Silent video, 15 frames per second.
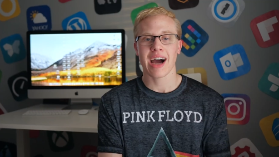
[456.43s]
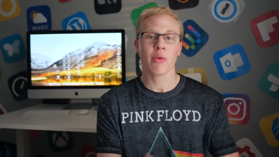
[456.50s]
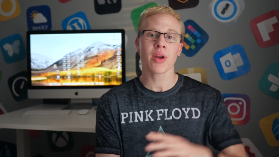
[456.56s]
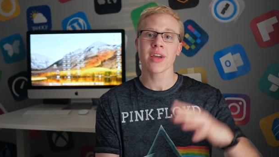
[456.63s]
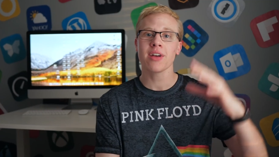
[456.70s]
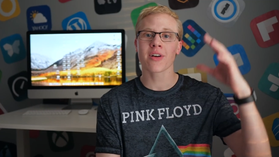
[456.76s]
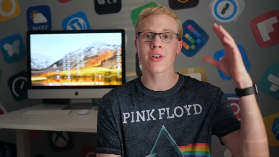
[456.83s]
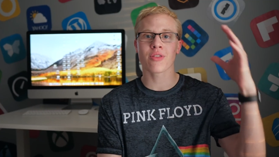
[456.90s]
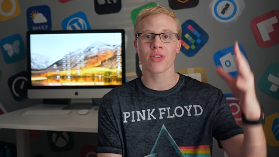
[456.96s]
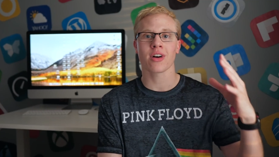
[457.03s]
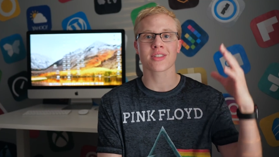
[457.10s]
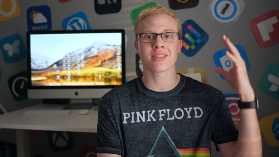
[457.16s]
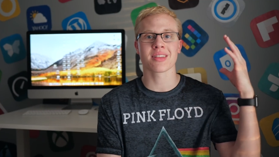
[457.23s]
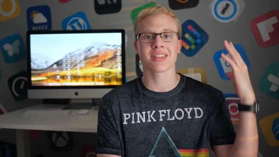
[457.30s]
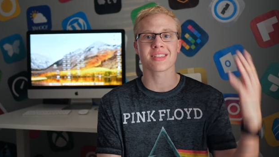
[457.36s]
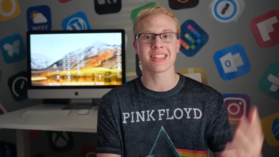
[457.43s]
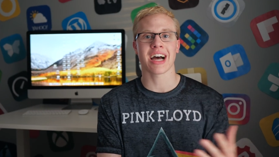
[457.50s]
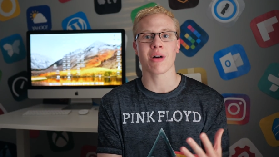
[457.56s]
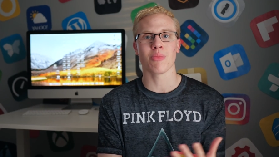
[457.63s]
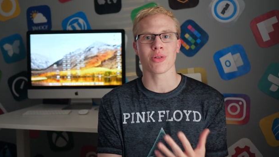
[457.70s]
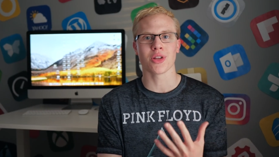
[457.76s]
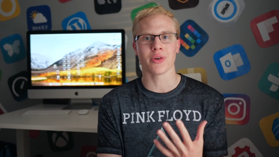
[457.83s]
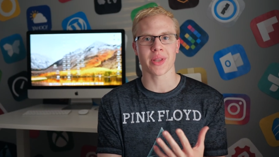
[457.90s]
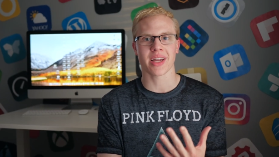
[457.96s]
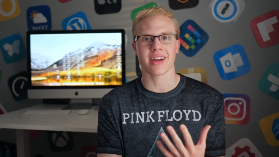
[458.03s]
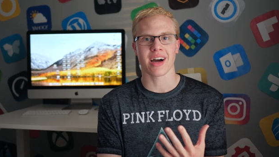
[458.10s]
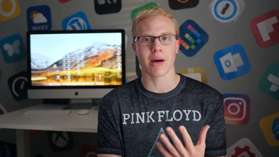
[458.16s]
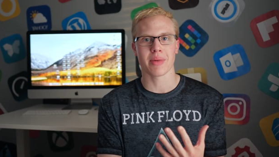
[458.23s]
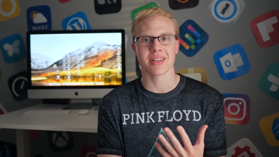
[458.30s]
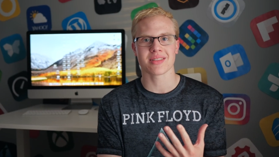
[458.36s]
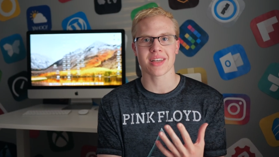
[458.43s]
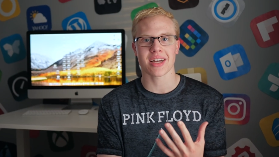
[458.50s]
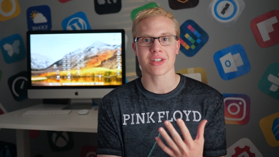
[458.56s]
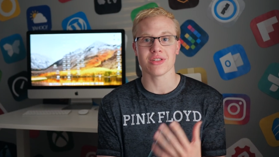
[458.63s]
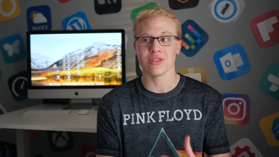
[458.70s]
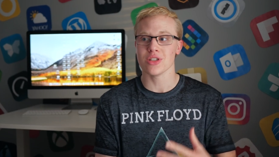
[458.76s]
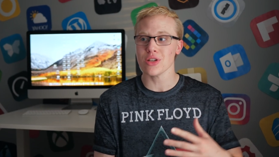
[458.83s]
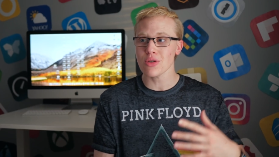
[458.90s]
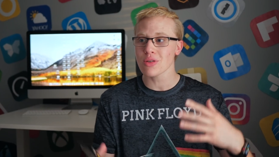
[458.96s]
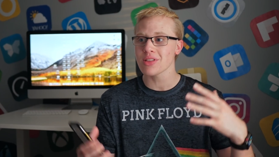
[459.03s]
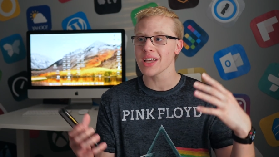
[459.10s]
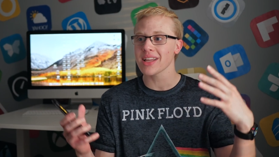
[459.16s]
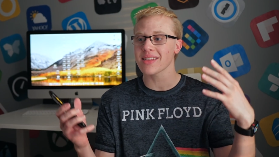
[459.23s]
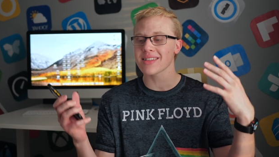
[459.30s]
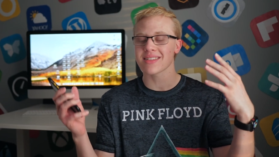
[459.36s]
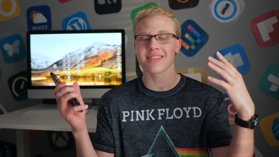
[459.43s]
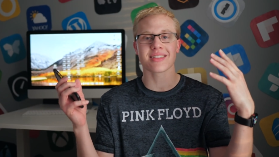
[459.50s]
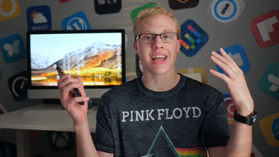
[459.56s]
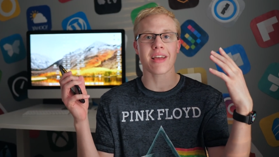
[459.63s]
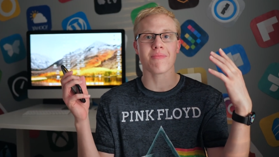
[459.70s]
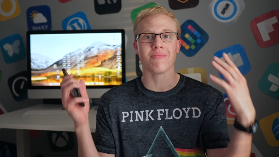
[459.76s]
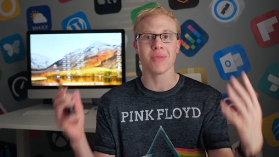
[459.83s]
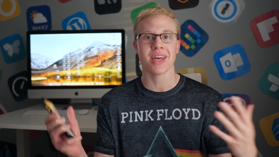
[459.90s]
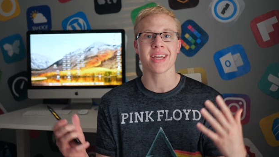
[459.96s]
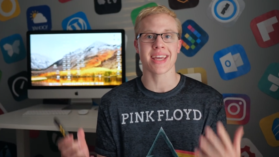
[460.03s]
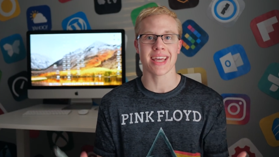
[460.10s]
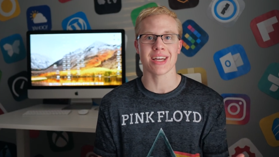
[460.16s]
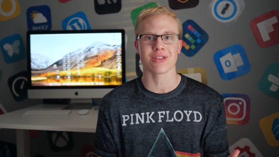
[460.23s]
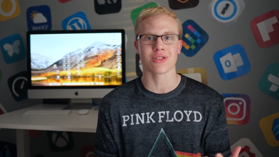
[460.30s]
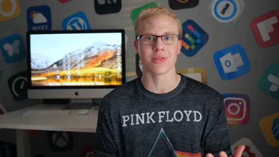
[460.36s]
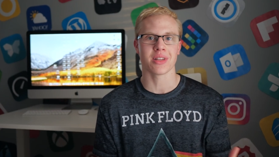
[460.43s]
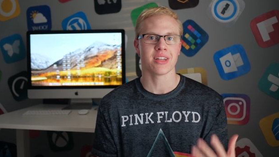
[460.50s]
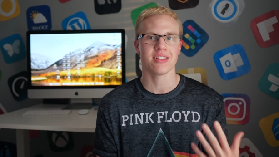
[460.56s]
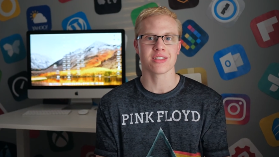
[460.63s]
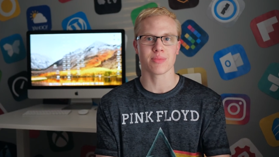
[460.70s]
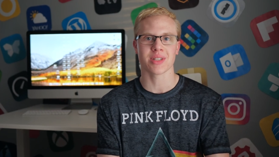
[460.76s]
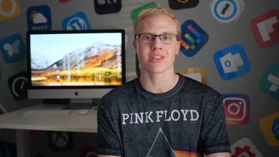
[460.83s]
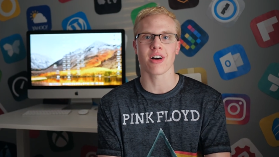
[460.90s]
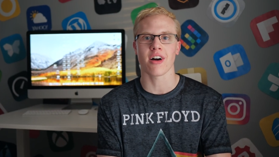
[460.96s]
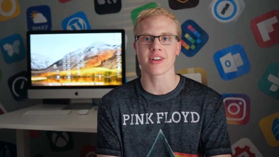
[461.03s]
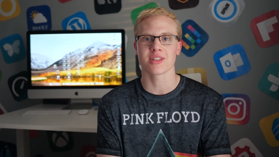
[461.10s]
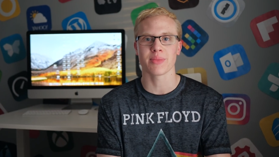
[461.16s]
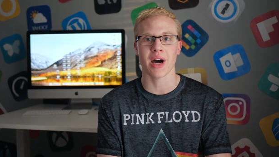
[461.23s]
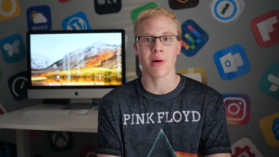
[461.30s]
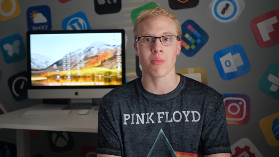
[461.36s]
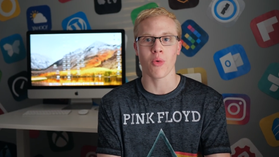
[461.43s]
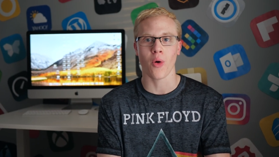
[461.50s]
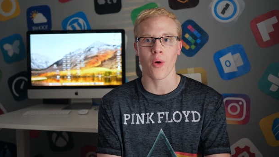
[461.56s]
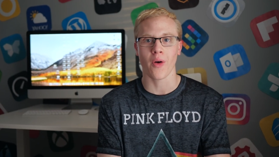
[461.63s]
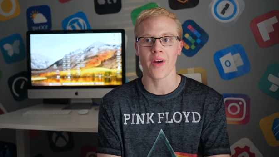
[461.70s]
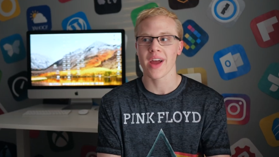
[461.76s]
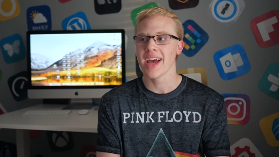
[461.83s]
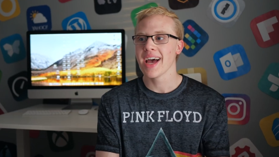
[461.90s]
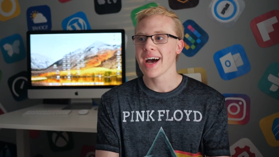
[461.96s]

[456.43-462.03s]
I want to hear your thoughts on this down below in the comment section. Do you think this is a big issue that needs to be talked about more?